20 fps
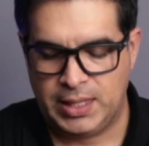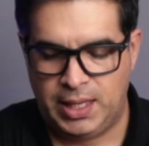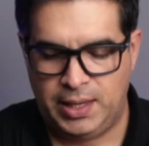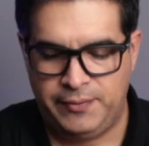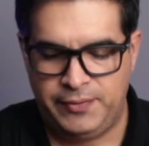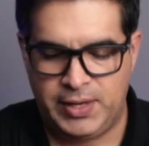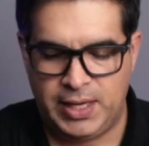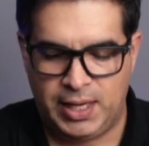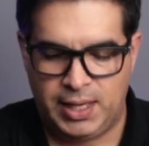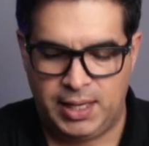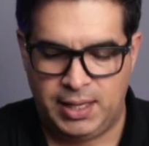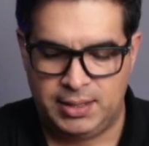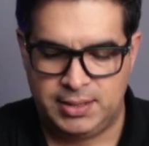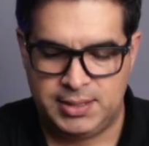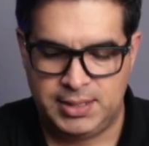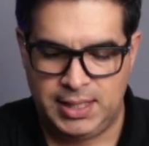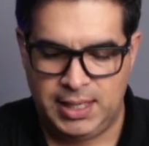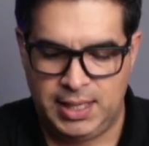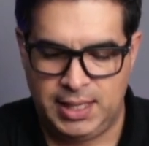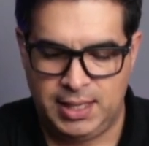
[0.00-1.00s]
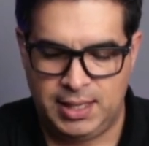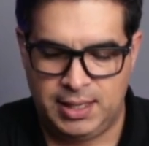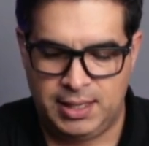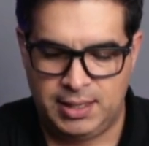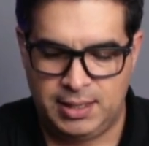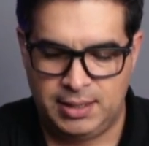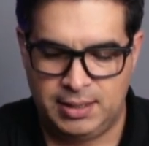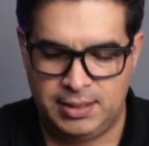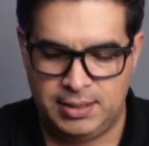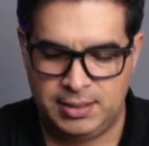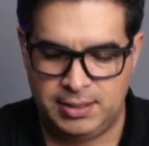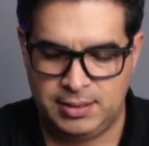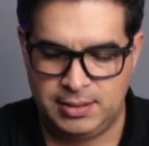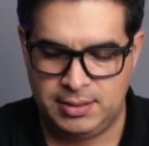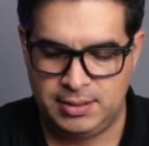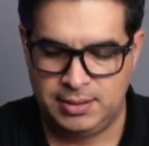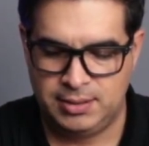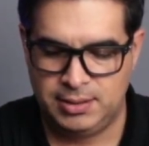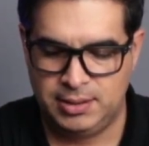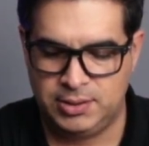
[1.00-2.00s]
I've got a
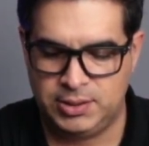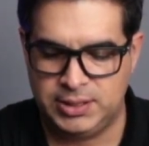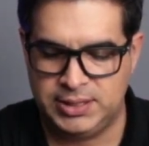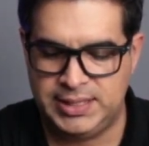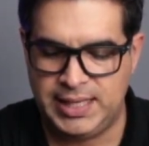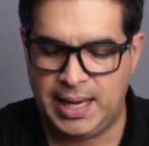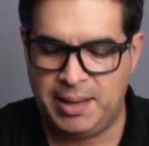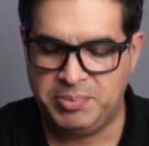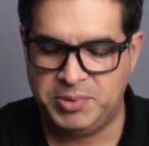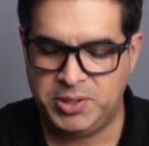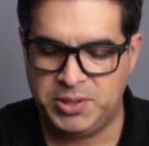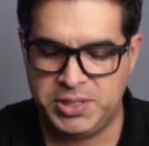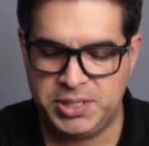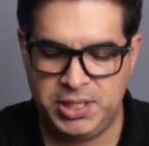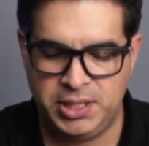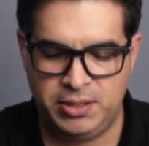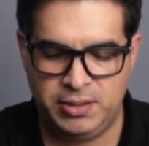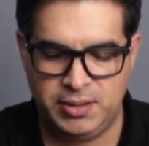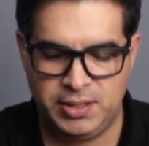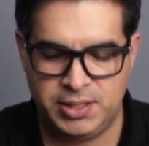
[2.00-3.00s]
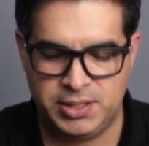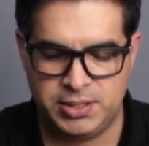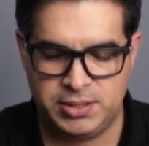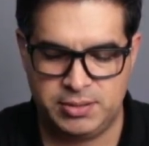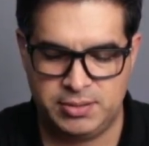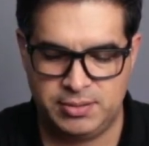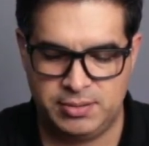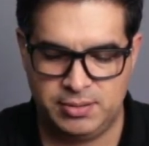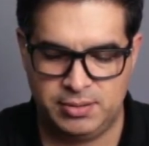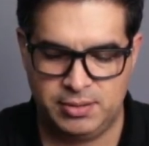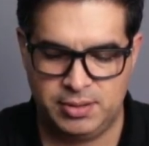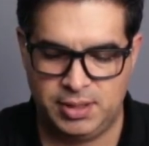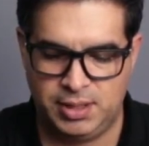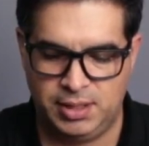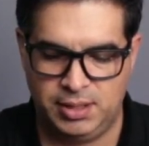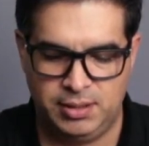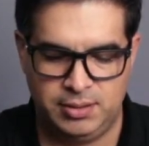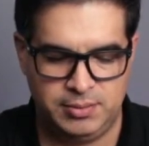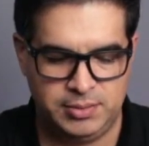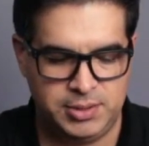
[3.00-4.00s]
little adapters here. This
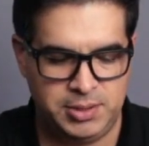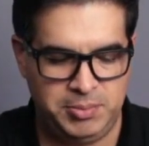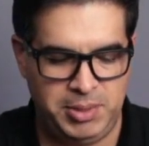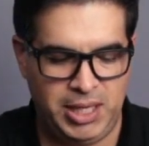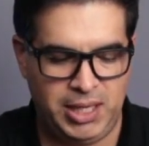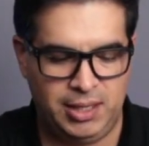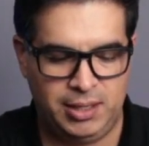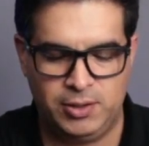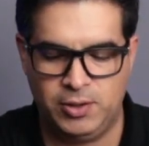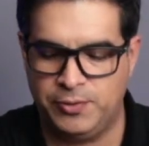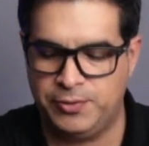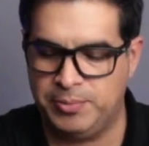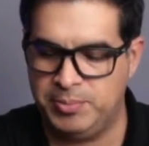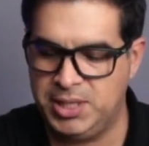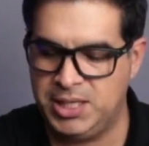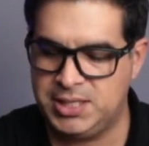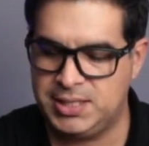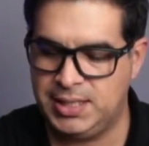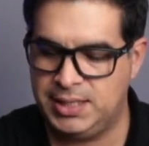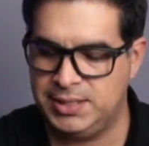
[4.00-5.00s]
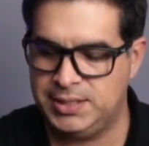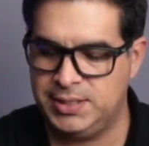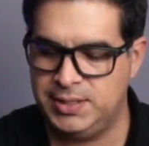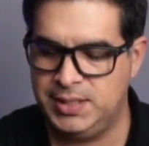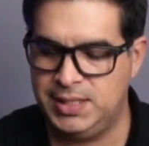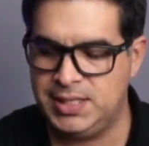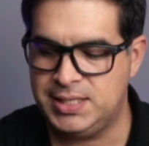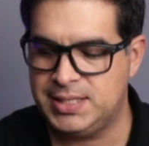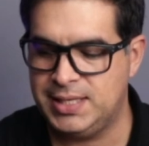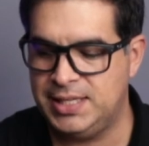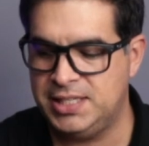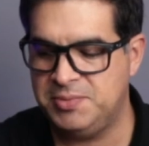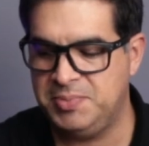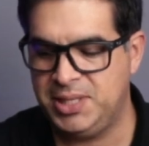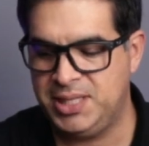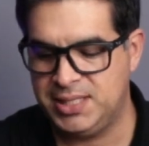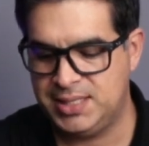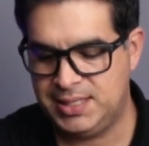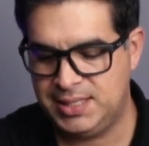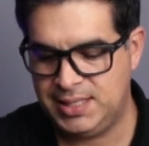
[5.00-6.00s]
to make it go from this size to this size,
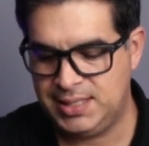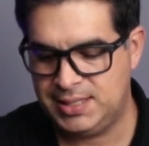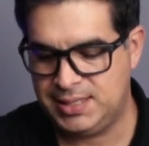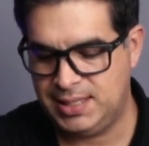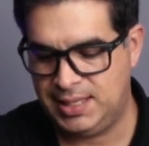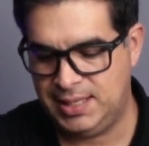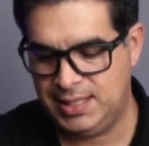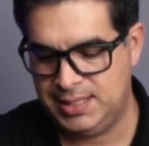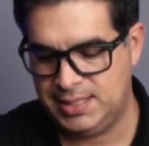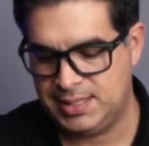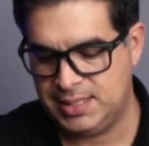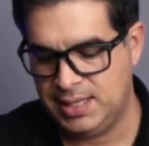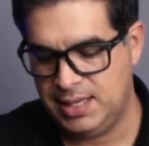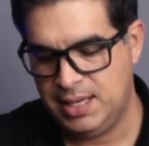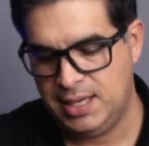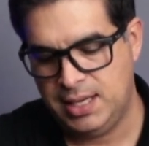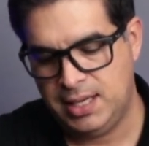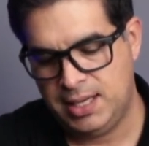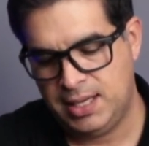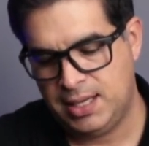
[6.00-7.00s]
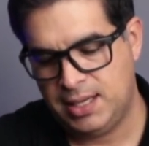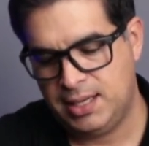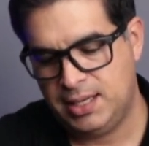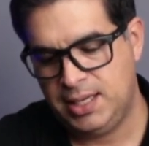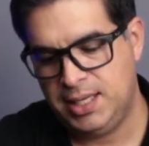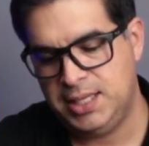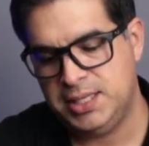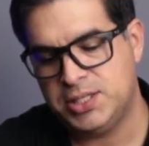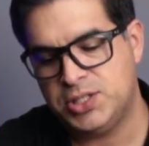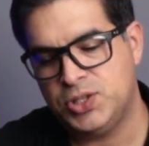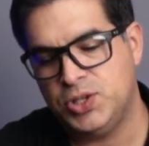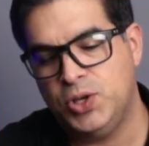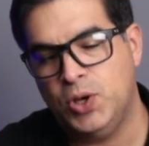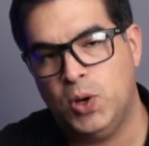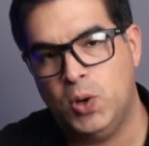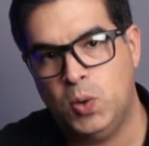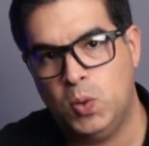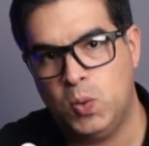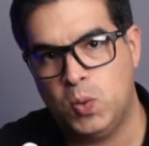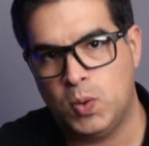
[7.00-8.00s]
because this size needs to
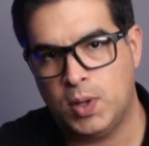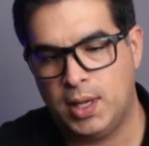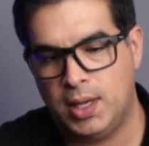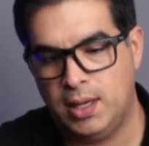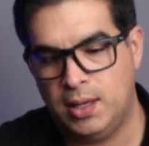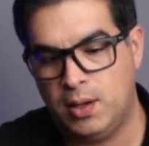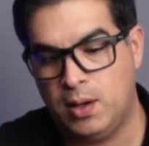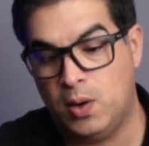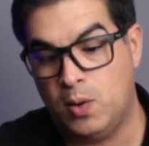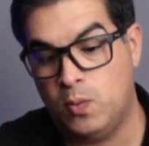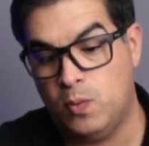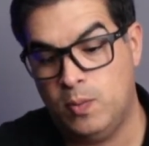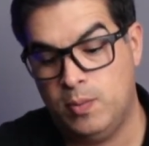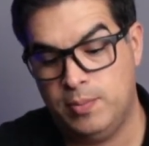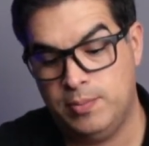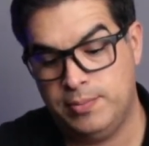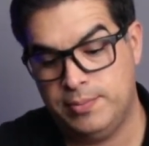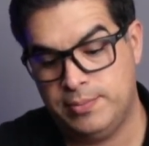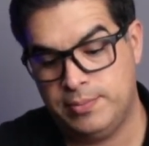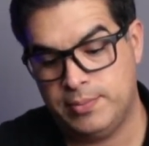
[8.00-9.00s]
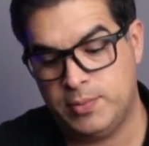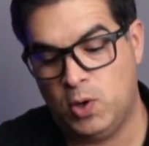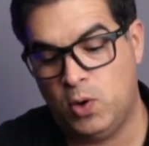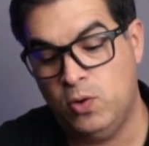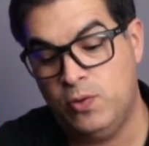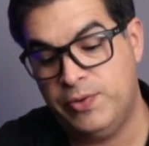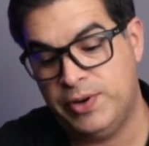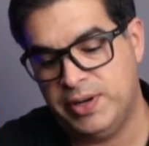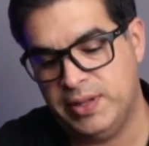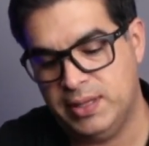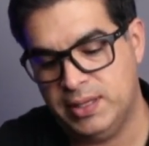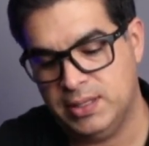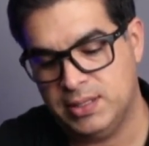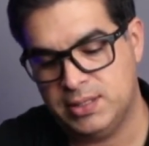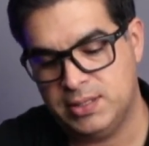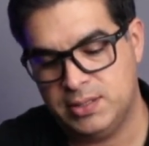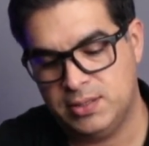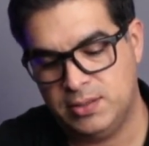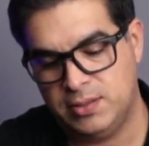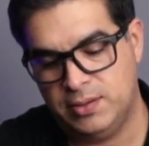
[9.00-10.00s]
go over
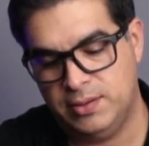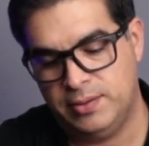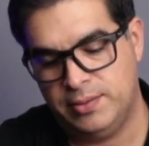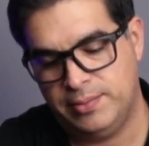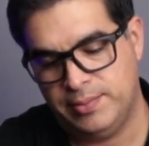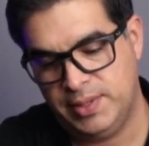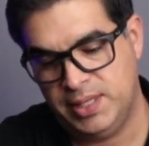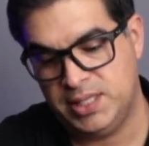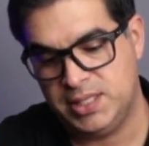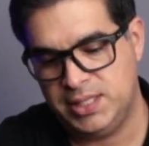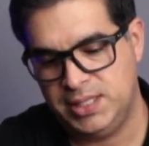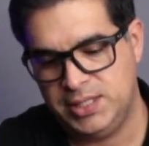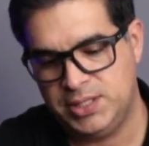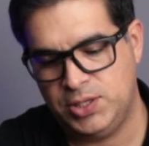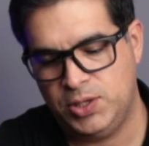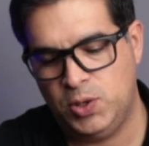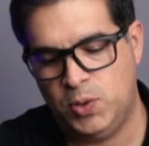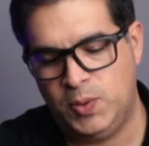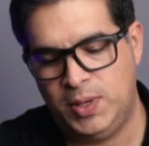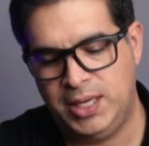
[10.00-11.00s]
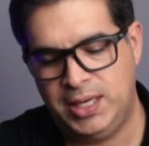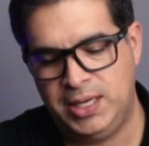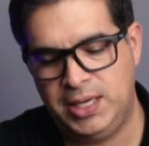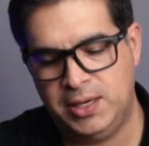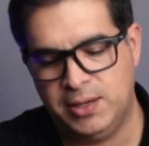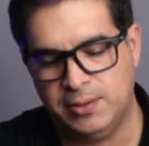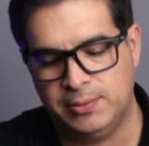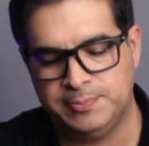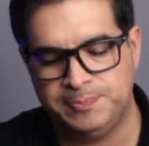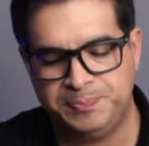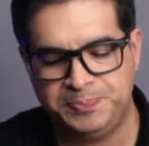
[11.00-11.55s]
this, or this needs to go in here.